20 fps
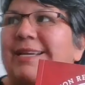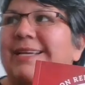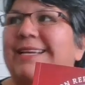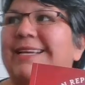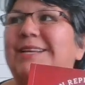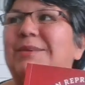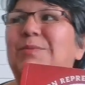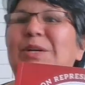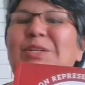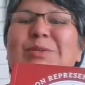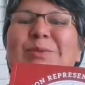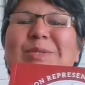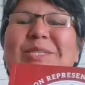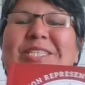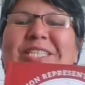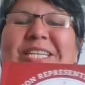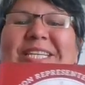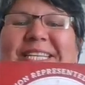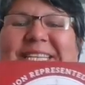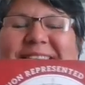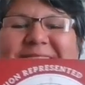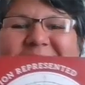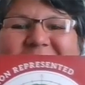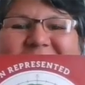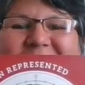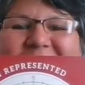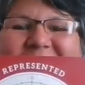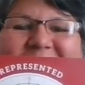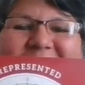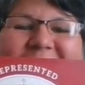in what we teach.
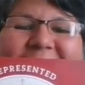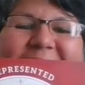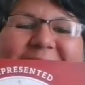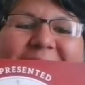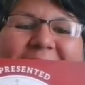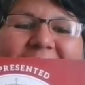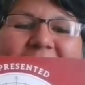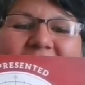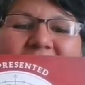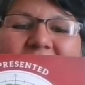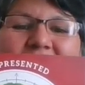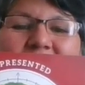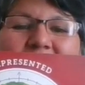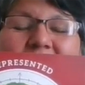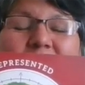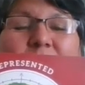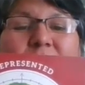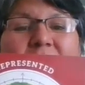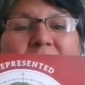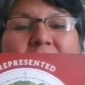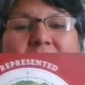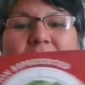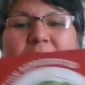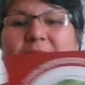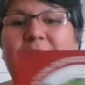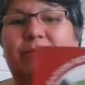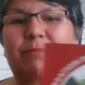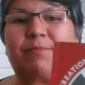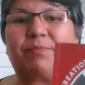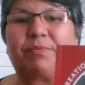Anyway,
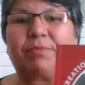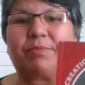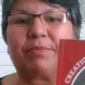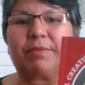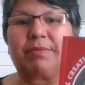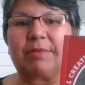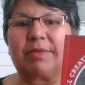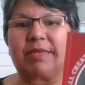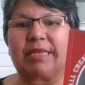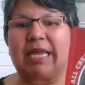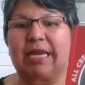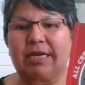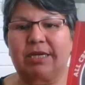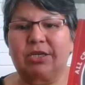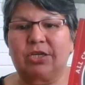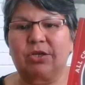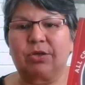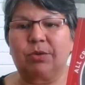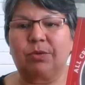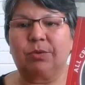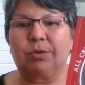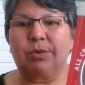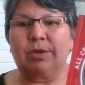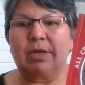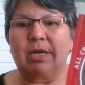thank you.